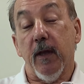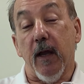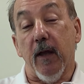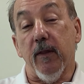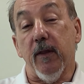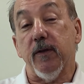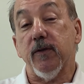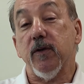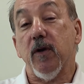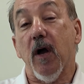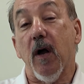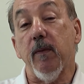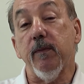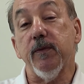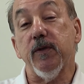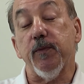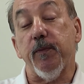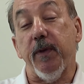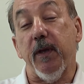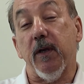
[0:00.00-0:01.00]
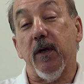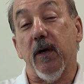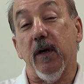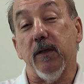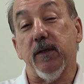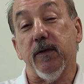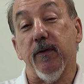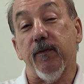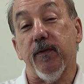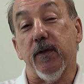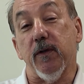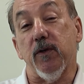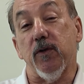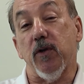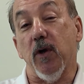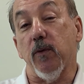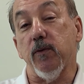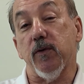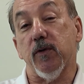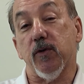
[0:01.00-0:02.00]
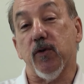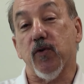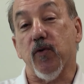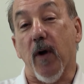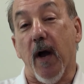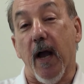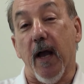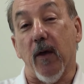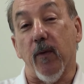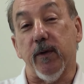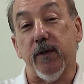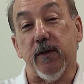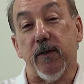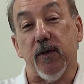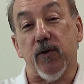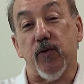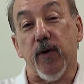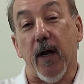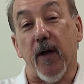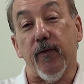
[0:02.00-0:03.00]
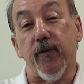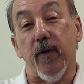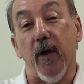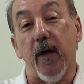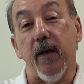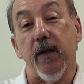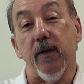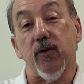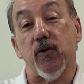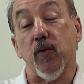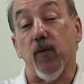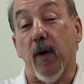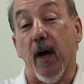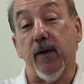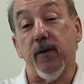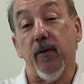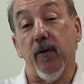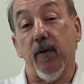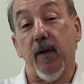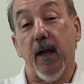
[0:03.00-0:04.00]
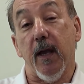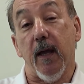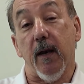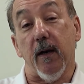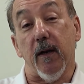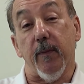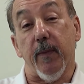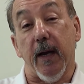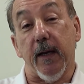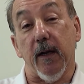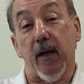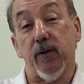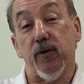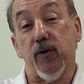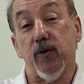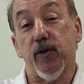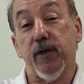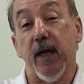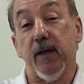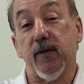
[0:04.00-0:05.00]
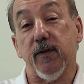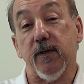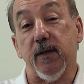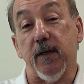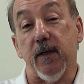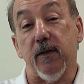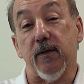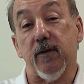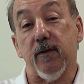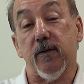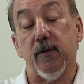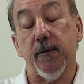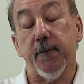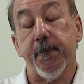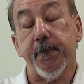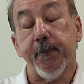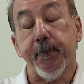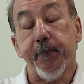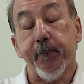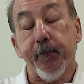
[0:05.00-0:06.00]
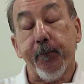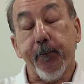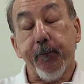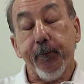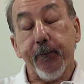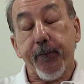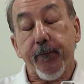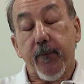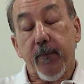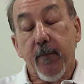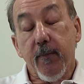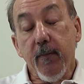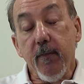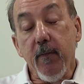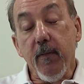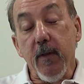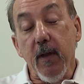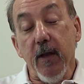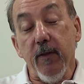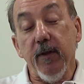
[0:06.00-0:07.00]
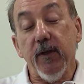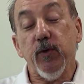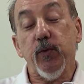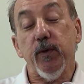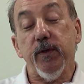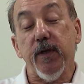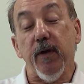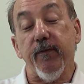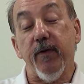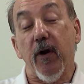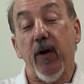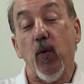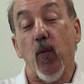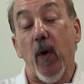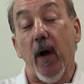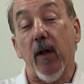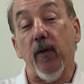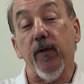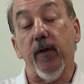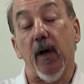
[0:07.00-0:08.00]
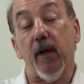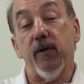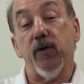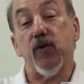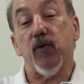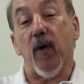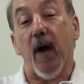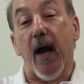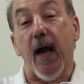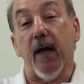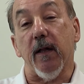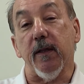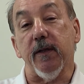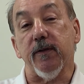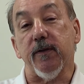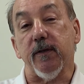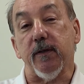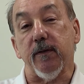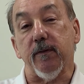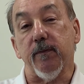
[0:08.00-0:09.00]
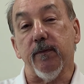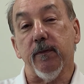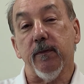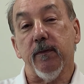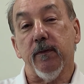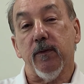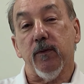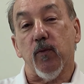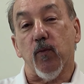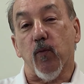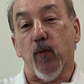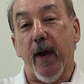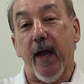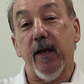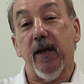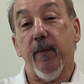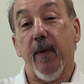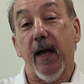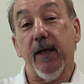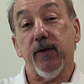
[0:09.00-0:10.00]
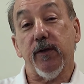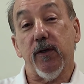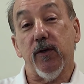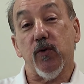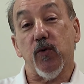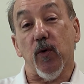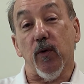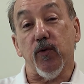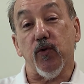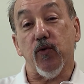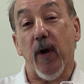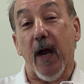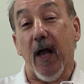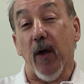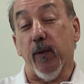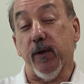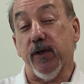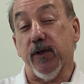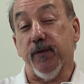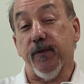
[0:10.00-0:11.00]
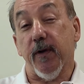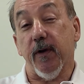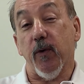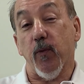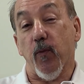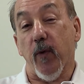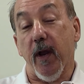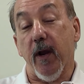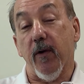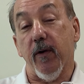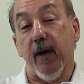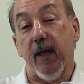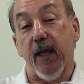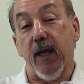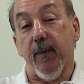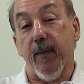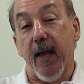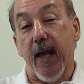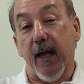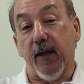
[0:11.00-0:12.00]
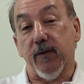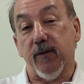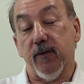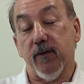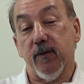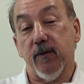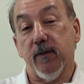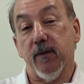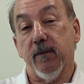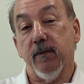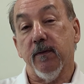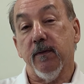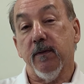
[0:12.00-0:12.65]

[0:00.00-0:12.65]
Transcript: and this comes because of the DOSE trial, which is a trial done in Toronto, Canada by Dr. Cheskis. And this was a very well-done trial. It's a randomized controlled trial, which is very rare in EMS.